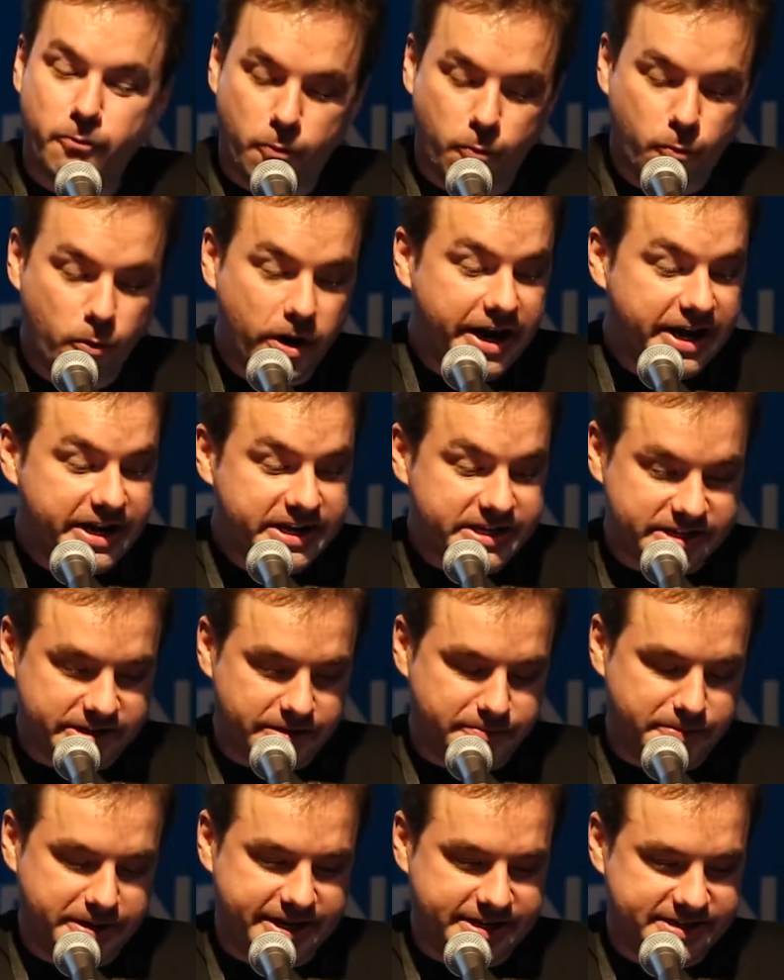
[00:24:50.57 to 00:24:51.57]
way
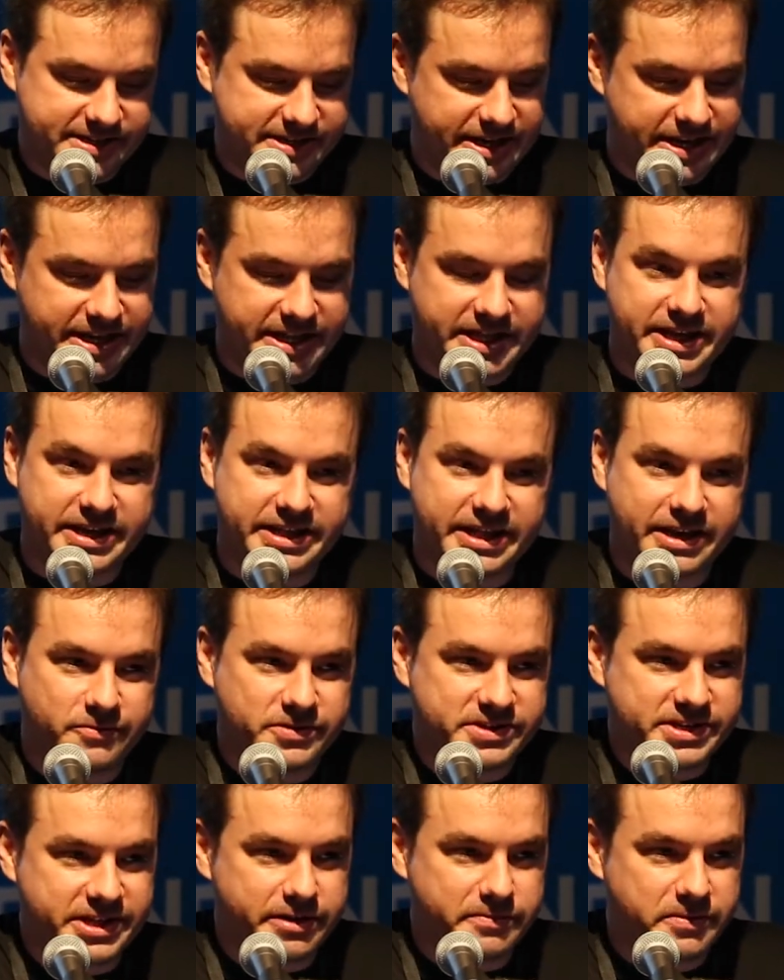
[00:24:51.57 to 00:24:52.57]
surpassed anything that
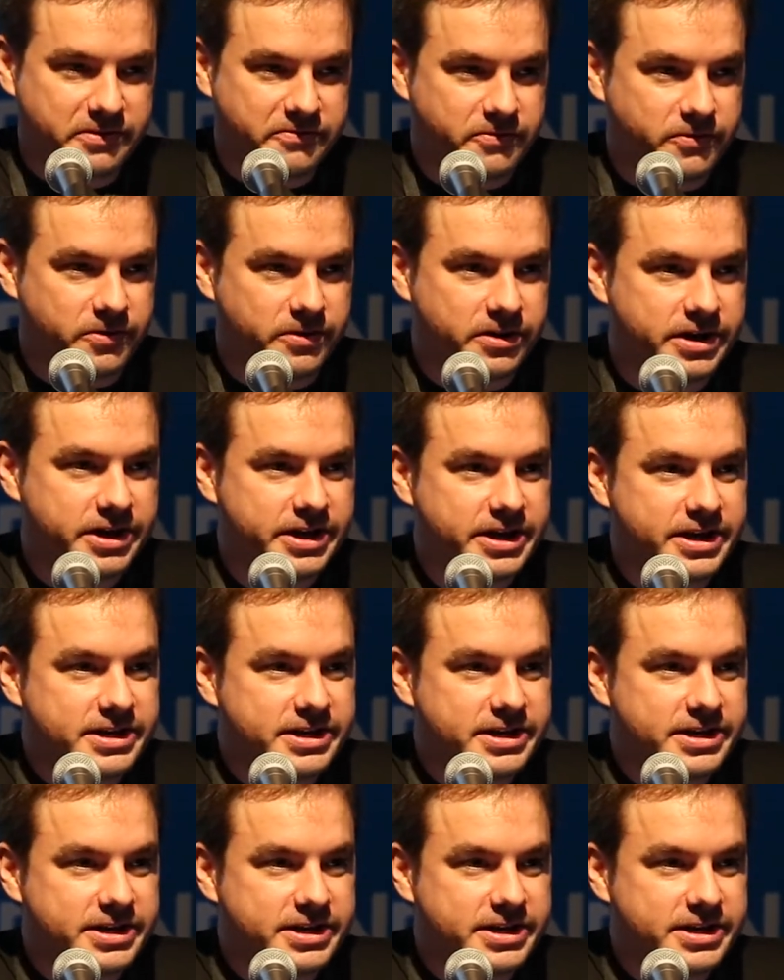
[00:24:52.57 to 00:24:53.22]
was there before.